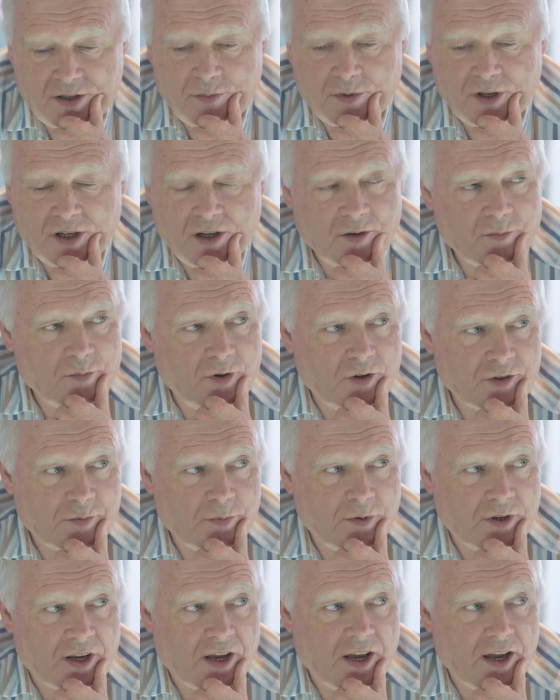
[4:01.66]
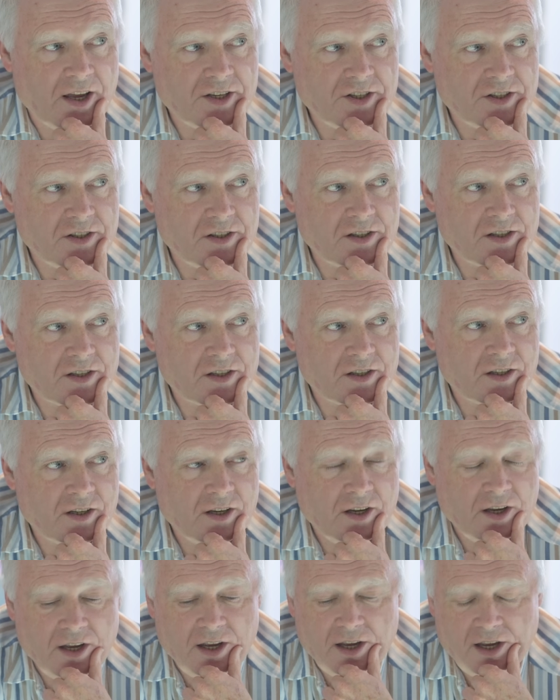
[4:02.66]
to me on multiple occasions,
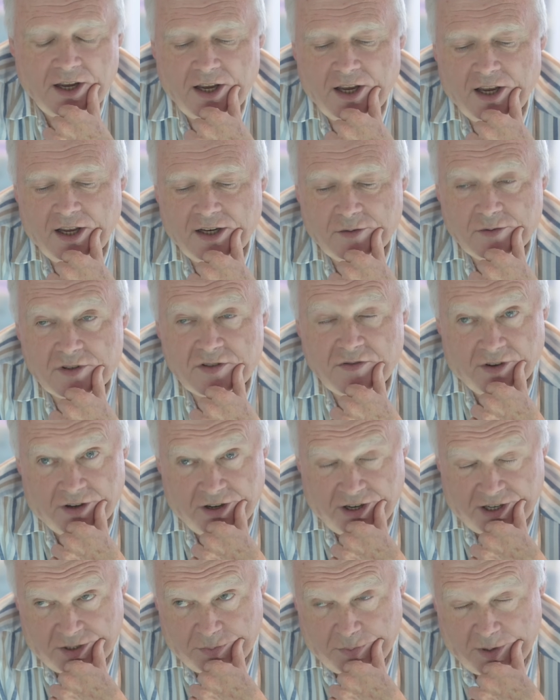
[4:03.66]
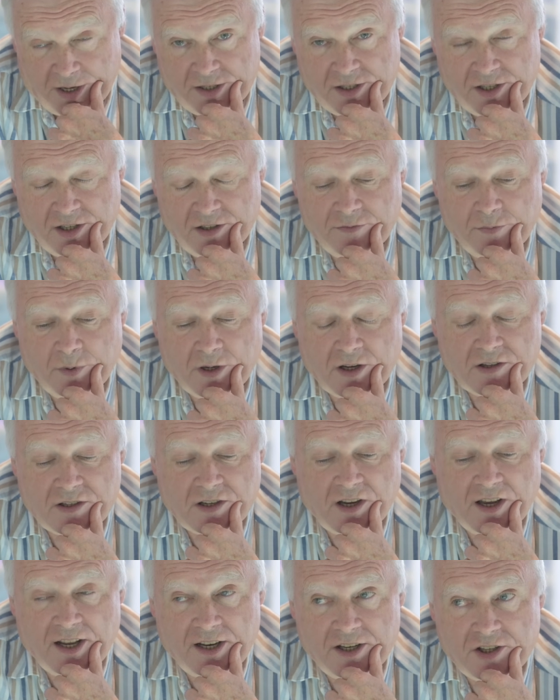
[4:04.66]
and it was very expensive
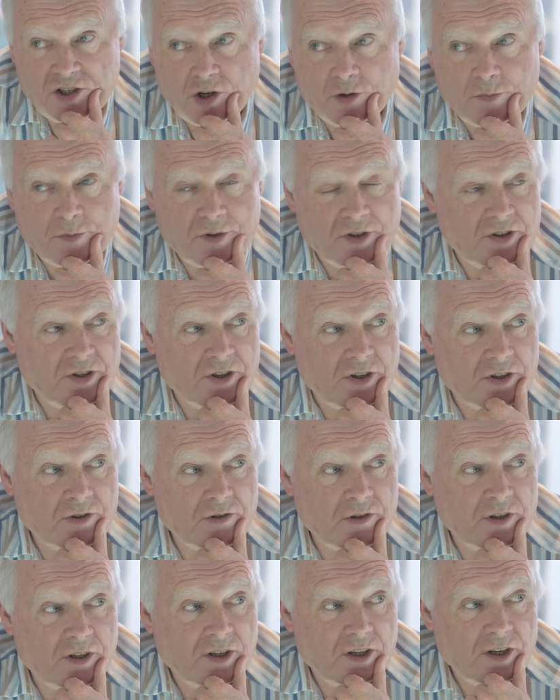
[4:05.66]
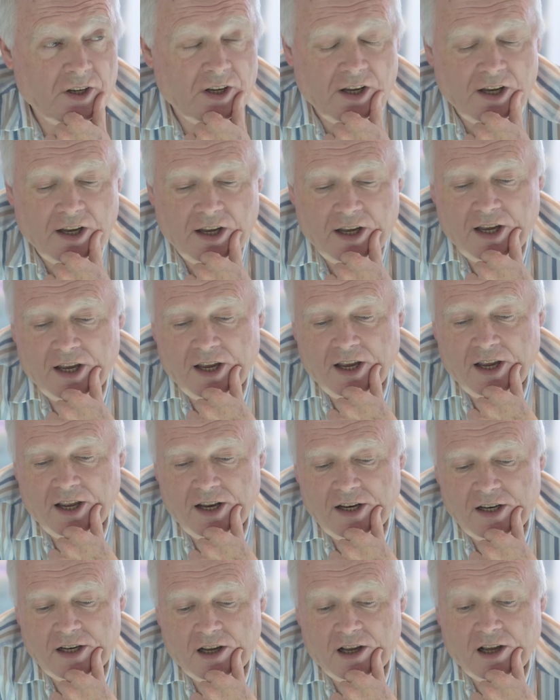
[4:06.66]
because I had a job to do,
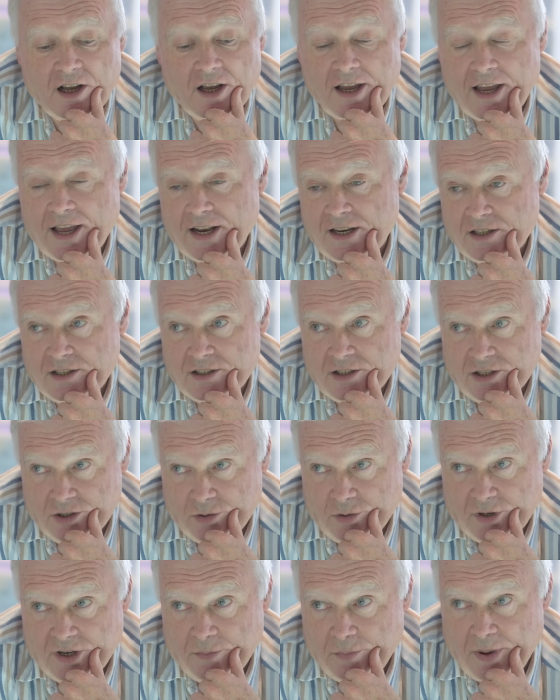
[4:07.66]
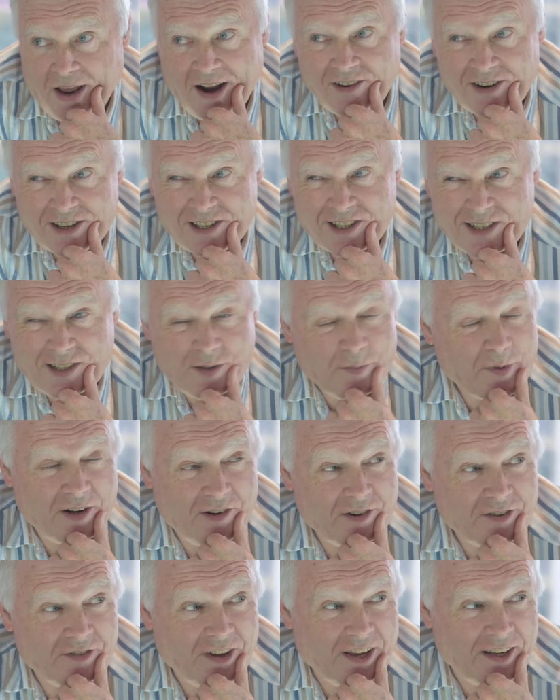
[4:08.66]
and I had to do it in Paris, as a
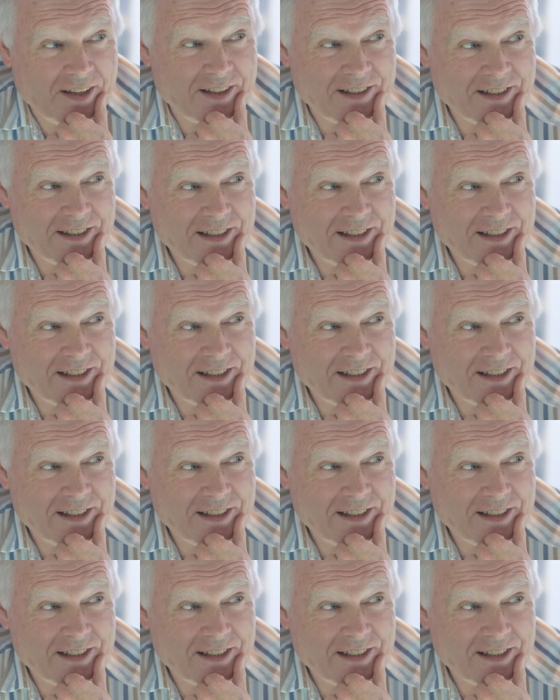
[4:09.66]
matter of fact.